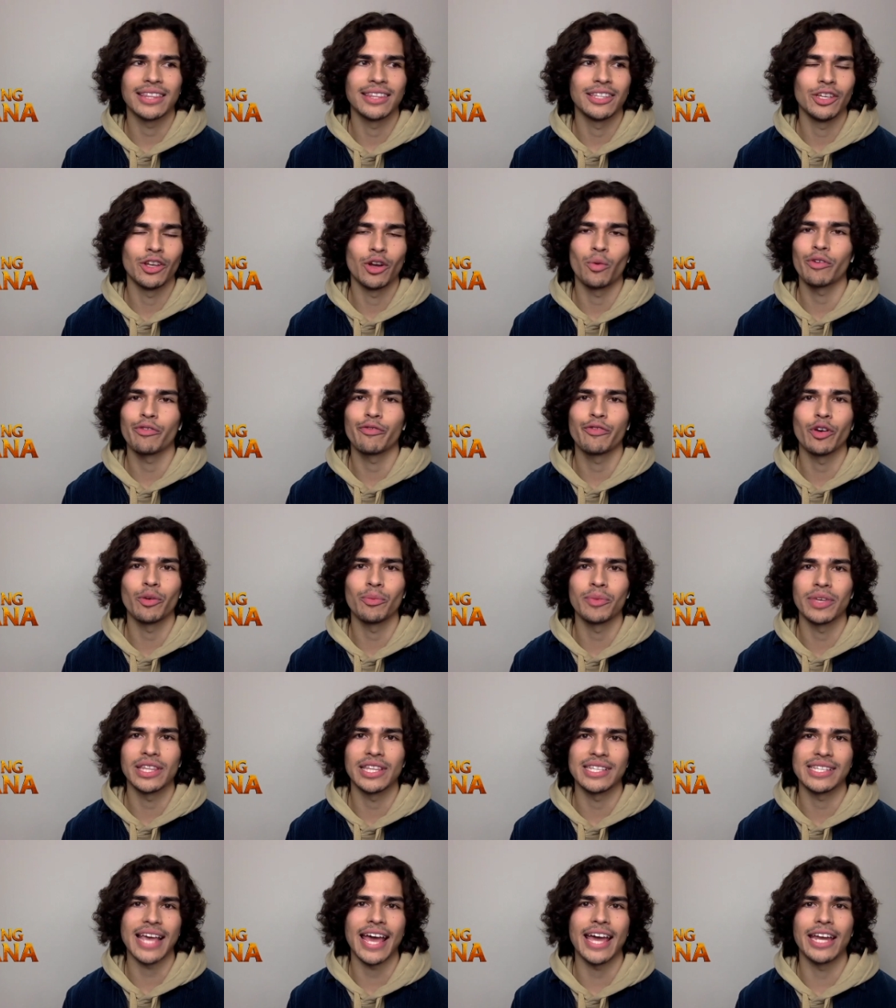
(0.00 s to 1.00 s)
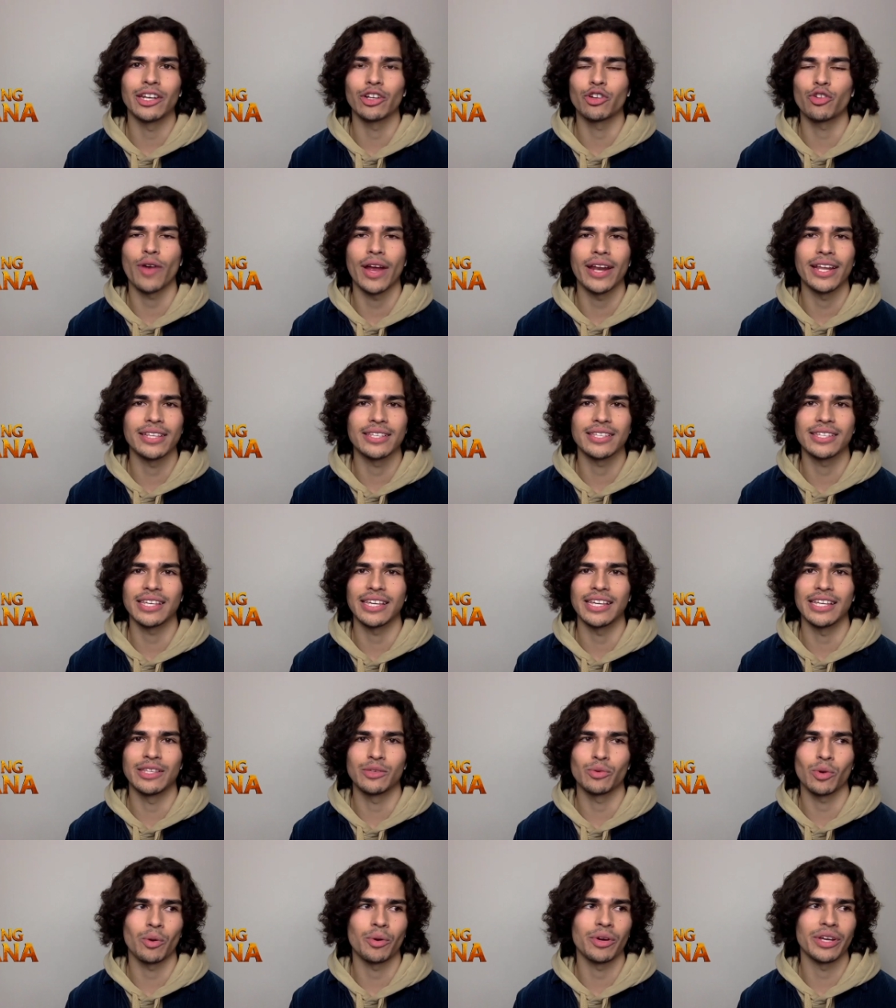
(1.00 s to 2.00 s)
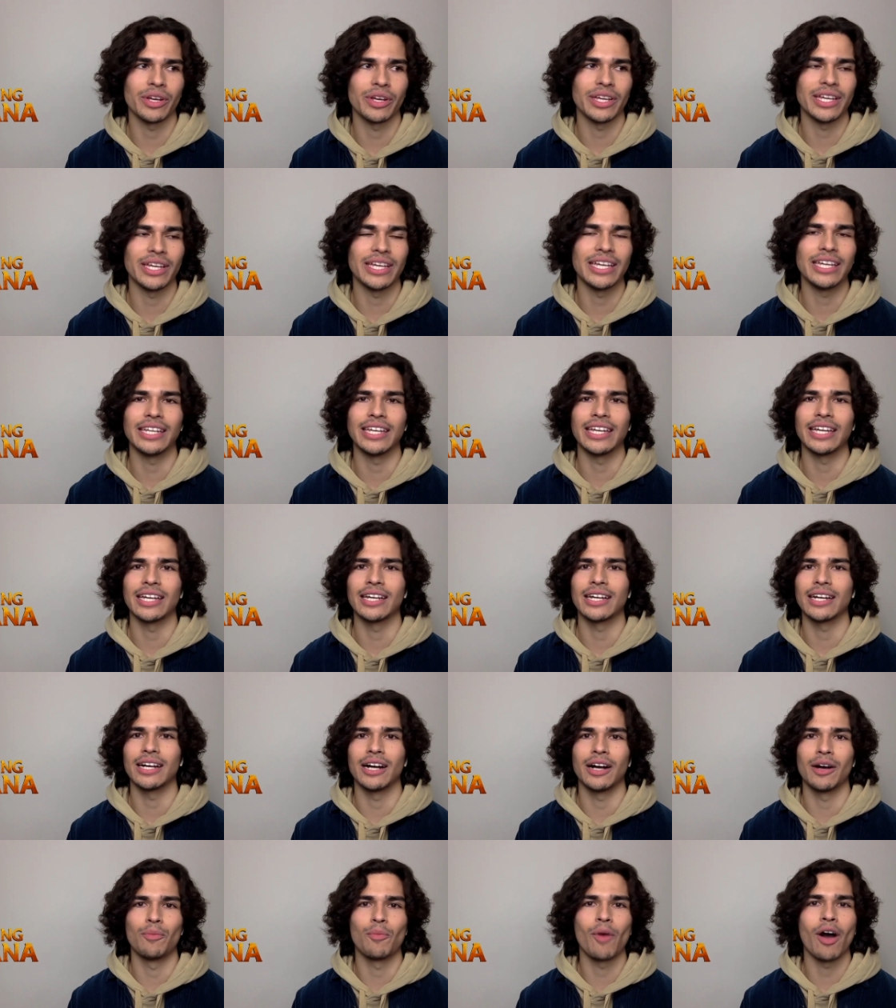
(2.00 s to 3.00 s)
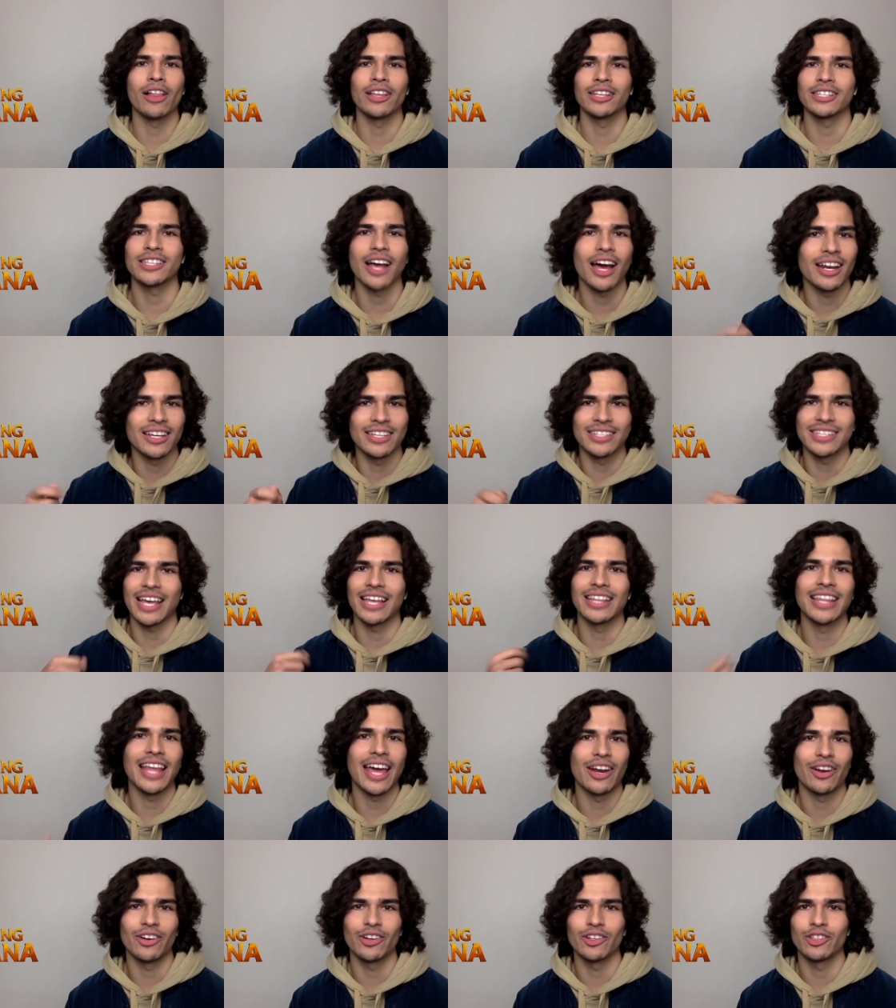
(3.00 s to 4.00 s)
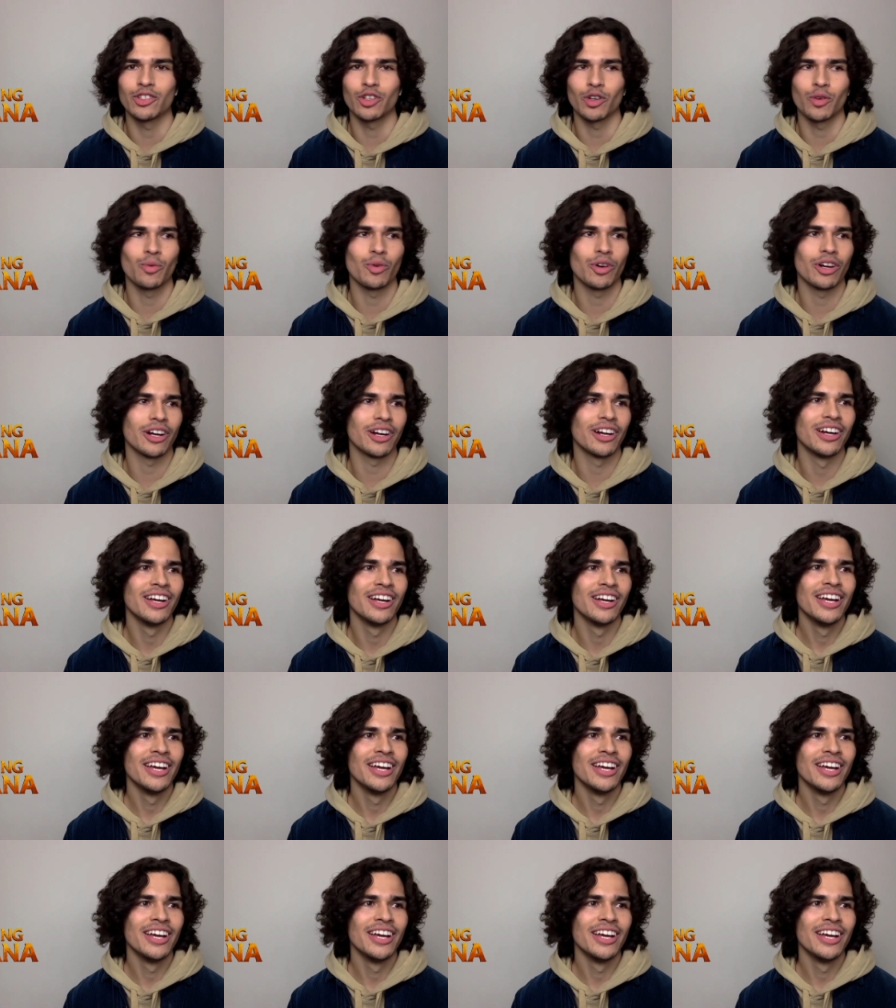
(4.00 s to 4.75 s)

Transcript: you know, we're filming these end credit scenes where we're eating uh, malasadas at Leonard's or we're,